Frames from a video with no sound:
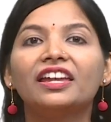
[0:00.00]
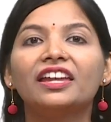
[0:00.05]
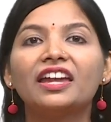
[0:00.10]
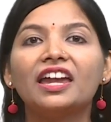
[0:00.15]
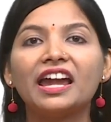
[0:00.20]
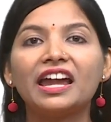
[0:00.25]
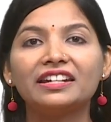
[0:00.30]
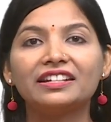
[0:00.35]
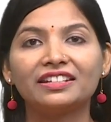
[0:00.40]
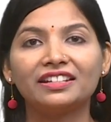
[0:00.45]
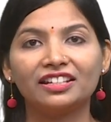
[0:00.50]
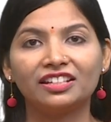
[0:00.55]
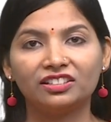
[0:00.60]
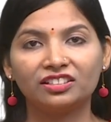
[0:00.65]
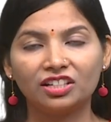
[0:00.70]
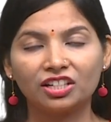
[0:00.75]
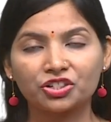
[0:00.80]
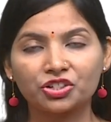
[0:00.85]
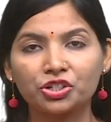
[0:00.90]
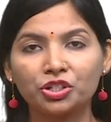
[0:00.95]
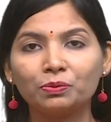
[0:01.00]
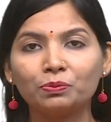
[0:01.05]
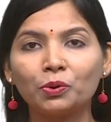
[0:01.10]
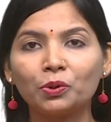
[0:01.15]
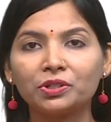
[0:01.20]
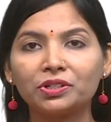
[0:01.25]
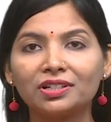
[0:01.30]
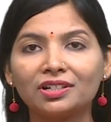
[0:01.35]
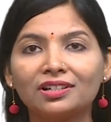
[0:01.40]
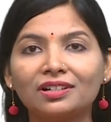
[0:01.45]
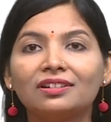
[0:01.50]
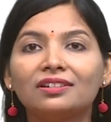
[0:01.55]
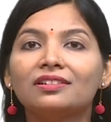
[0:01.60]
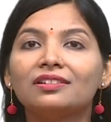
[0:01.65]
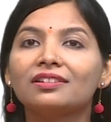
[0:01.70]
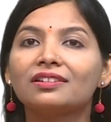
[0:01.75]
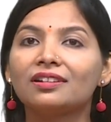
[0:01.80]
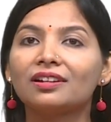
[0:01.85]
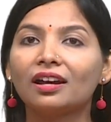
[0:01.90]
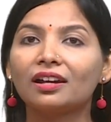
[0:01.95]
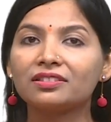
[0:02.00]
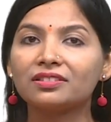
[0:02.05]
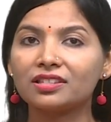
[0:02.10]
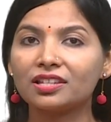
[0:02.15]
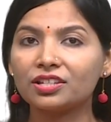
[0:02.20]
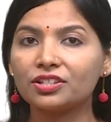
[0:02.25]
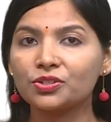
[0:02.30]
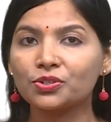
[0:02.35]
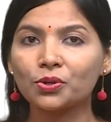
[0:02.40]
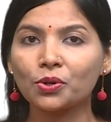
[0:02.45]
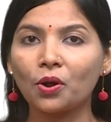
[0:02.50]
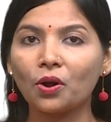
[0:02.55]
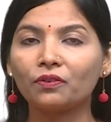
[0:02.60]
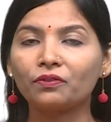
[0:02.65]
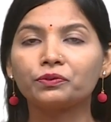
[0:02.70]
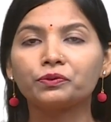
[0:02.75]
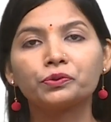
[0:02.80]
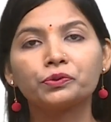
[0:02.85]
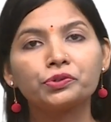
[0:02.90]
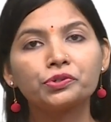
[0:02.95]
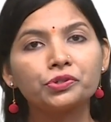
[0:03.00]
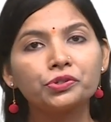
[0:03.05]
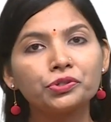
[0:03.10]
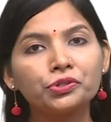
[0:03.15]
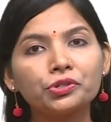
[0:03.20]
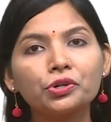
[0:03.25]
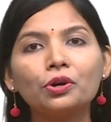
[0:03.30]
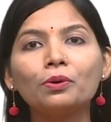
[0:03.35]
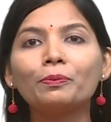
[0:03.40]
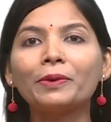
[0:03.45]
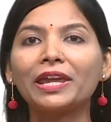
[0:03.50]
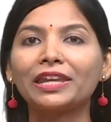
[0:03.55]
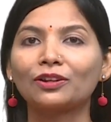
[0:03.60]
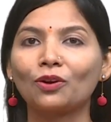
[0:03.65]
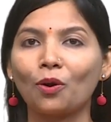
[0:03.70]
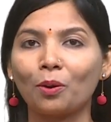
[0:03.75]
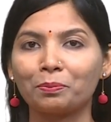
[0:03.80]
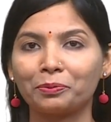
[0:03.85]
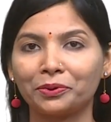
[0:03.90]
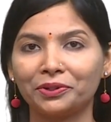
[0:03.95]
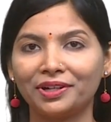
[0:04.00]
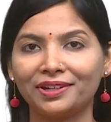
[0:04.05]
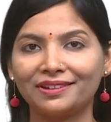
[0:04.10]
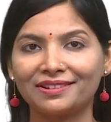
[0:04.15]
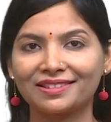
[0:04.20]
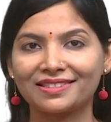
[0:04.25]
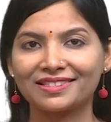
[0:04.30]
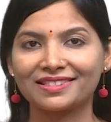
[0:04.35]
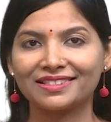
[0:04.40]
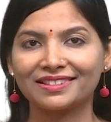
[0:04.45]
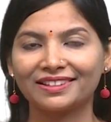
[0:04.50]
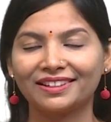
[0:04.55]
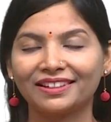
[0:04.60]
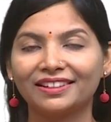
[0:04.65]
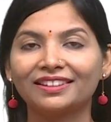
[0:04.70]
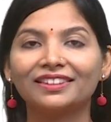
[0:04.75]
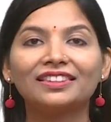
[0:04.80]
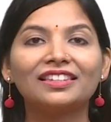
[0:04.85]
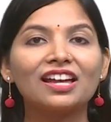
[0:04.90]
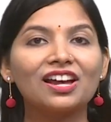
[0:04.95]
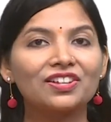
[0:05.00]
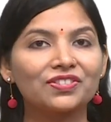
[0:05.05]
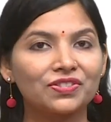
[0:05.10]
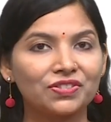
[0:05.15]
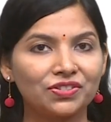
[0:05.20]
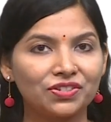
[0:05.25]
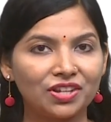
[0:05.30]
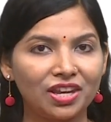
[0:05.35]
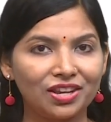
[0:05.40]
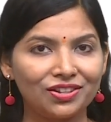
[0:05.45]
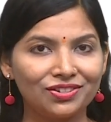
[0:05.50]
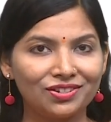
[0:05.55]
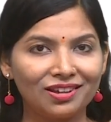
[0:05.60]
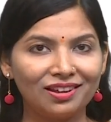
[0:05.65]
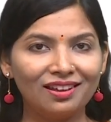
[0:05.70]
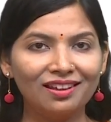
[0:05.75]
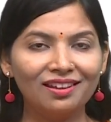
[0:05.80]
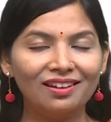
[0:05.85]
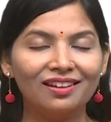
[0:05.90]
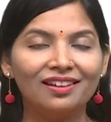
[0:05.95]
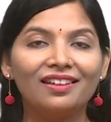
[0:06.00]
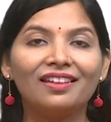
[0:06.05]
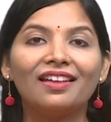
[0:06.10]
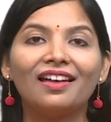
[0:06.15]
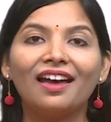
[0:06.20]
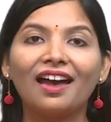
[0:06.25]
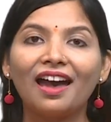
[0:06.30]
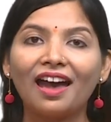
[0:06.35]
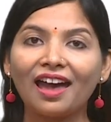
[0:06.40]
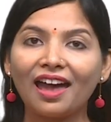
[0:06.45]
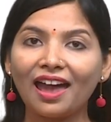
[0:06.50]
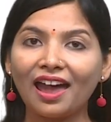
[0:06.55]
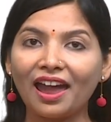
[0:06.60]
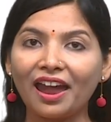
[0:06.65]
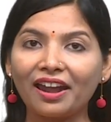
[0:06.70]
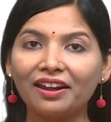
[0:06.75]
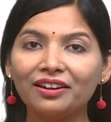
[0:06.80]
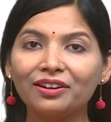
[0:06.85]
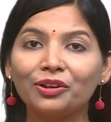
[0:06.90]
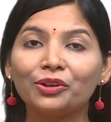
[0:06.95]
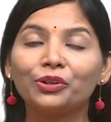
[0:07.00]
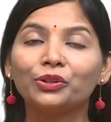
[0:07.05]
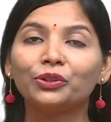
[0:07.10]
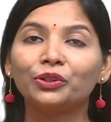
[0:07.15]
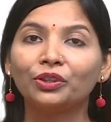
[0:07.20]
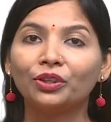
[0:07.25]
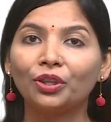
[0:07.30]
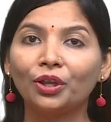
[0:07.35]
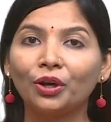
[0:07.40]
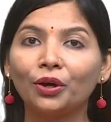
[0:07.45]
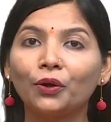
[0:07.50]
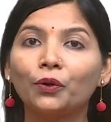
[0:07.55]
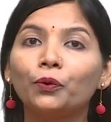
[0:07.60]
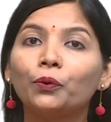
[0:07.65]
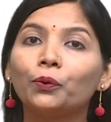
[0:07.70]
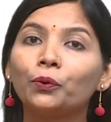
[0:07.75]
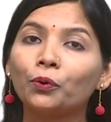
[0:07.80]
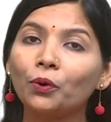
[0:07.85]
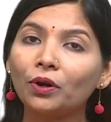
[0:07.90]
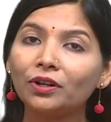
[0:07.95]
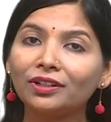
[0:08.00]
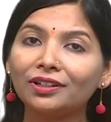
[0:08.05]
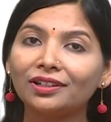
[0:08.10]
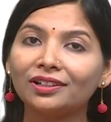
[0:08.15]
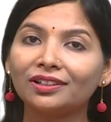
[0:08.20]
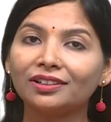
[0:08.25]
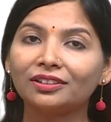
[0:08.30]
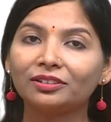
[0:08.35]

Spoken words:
And induction motor consists of two main components, the stator and the rotor.